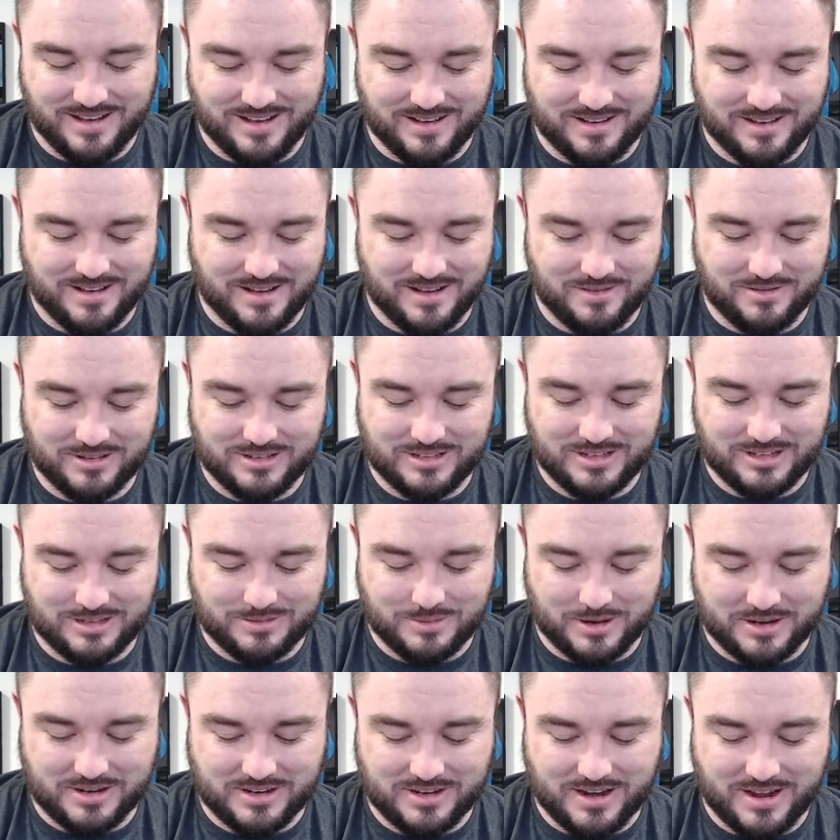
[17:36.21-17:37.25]
I wasn't
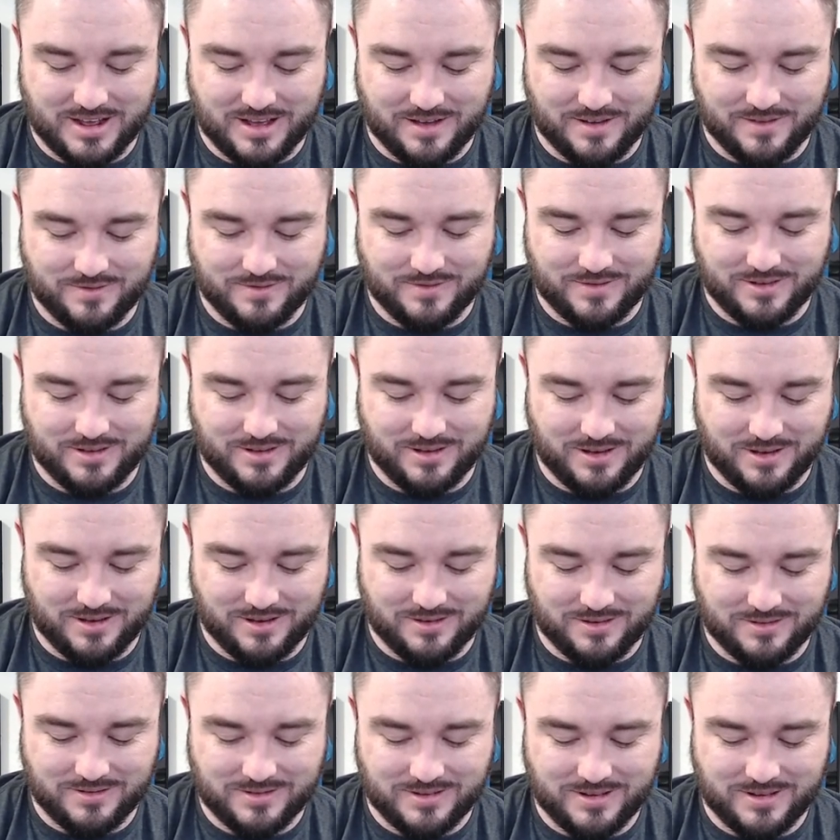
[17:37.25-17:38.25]
expecting to have. Oh,